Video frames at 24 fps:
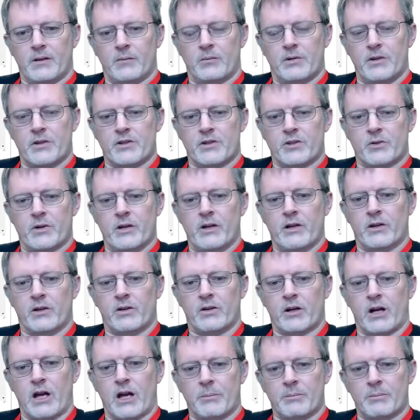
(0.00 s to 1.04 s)
screen and
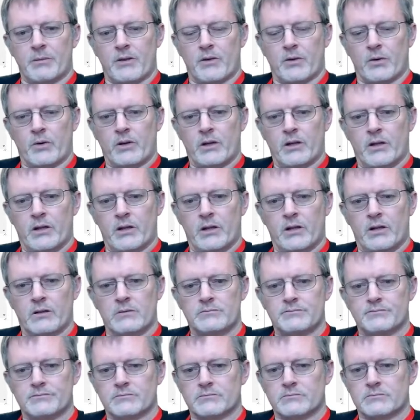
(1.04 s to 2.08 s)
crop to throw it into here.
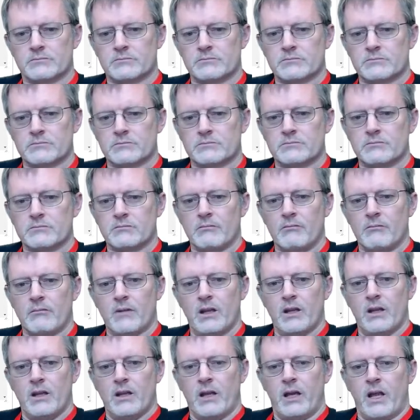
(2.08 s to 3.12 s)

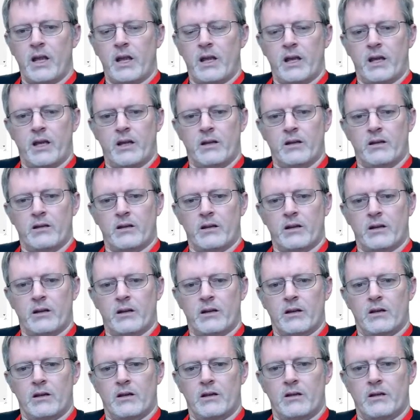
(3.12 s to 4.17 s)
And
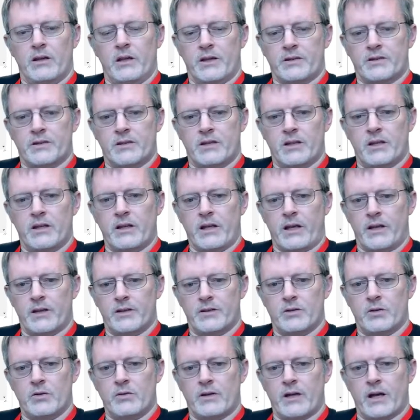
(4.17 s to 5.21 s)
yes, indeed, that is
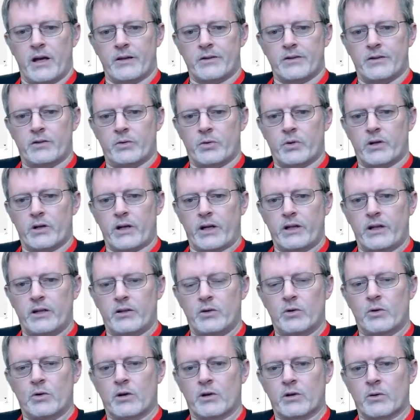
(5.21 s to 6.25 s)

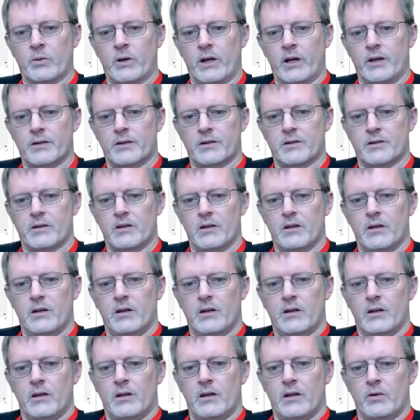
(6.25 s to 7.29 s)
2,292 earthquakes
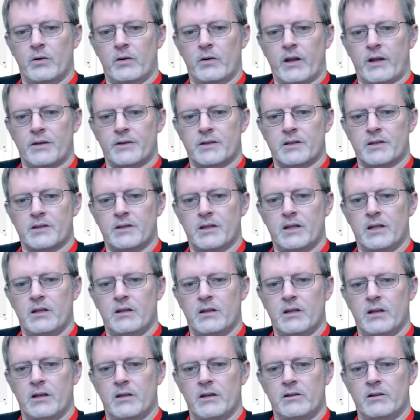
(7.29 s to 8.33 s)
in 2016
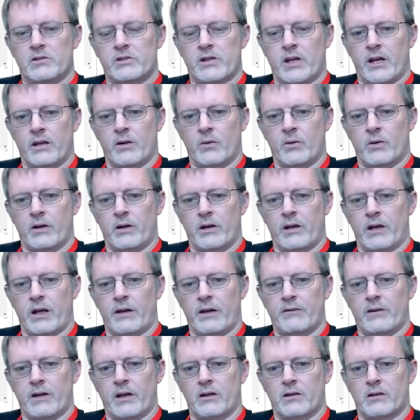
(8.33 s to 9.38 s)
in January, and I've
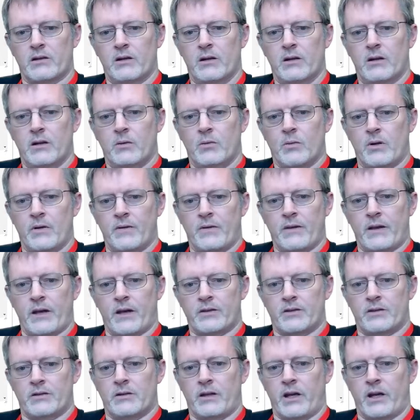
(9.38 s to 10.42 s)
got
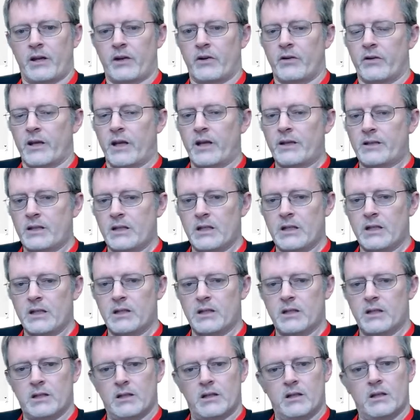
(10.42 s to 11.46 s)

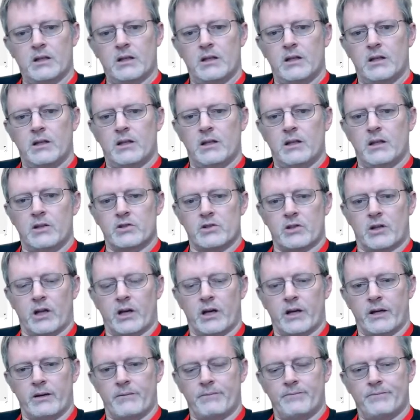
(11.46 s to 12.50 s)
1,919 in July.